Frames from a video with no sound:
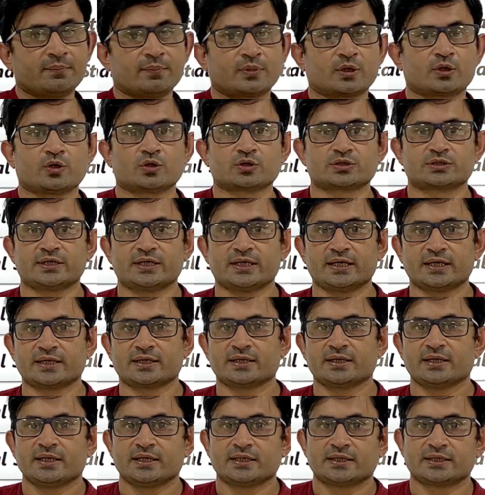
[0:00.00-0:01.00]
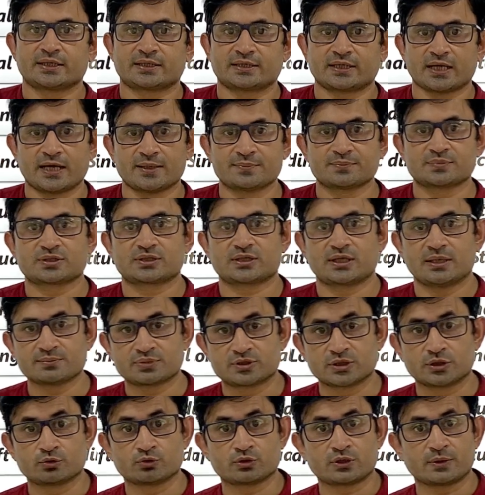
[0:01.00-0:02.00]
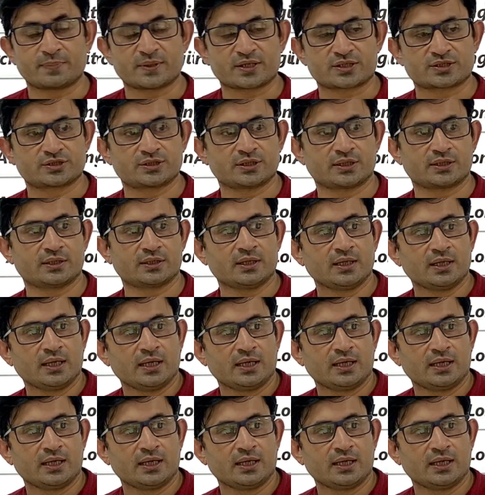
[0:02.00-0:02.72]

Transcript: because here the time comes into the picture.